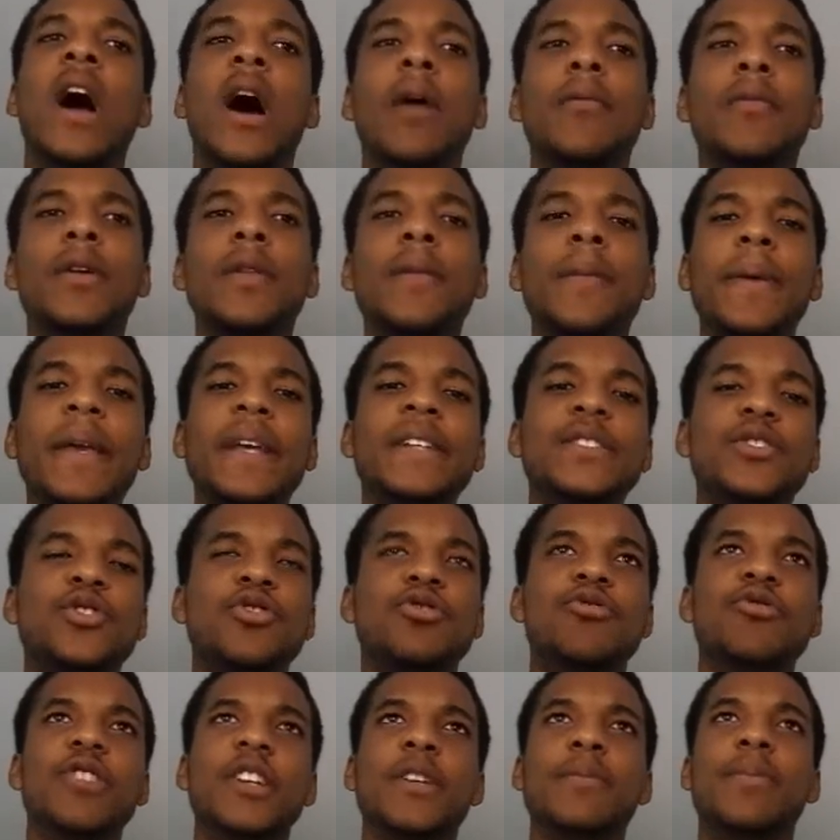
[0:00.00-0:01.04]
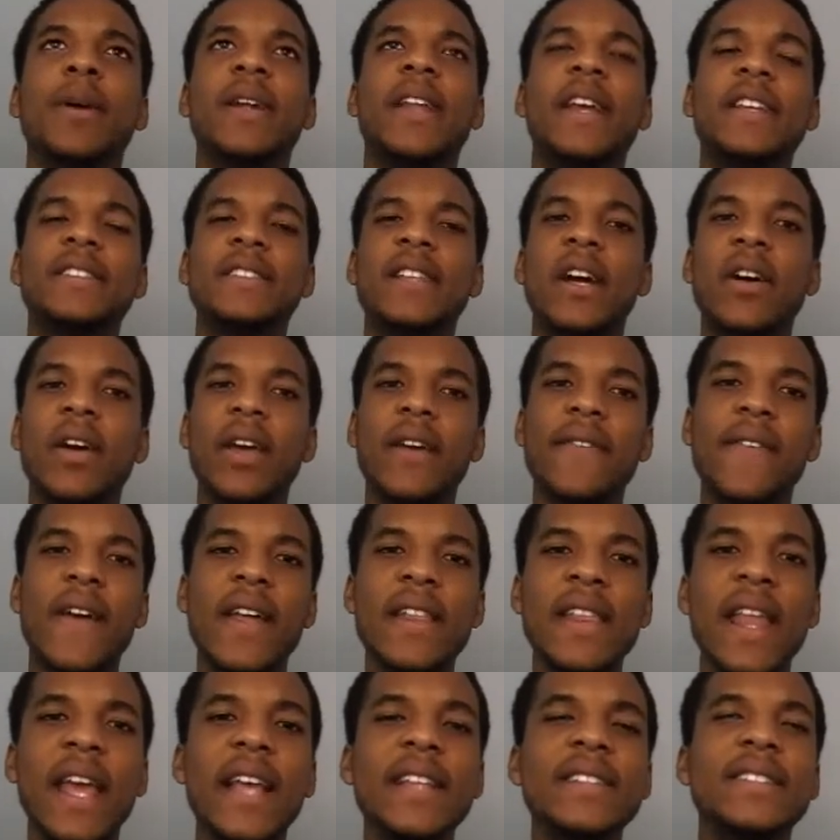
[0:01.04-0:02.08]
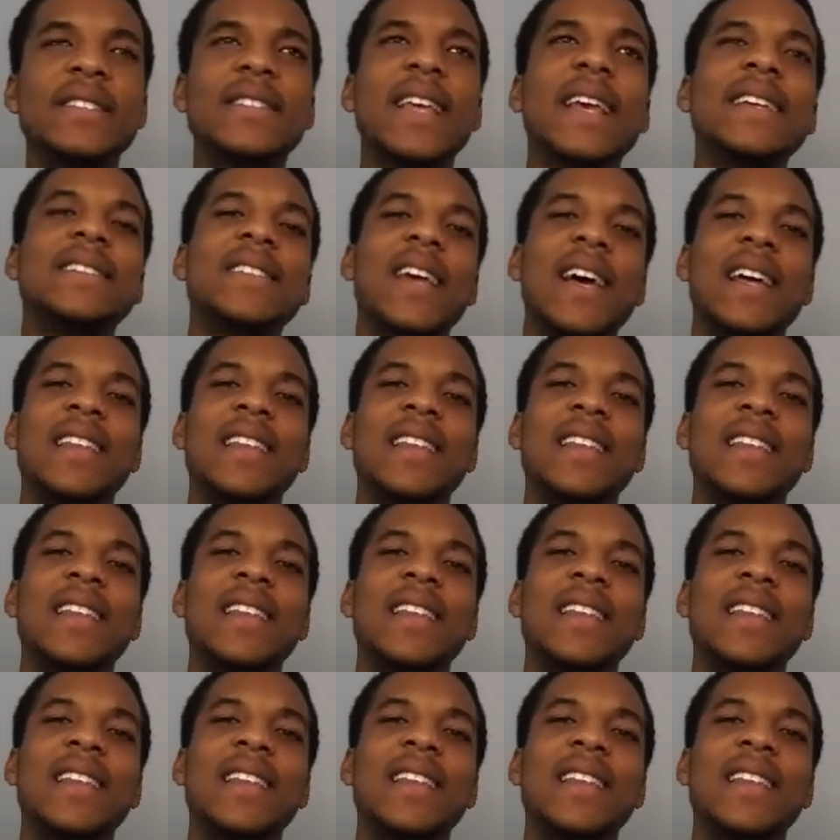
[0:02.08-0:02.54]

i'm going to be intrigued by this now if elaine stays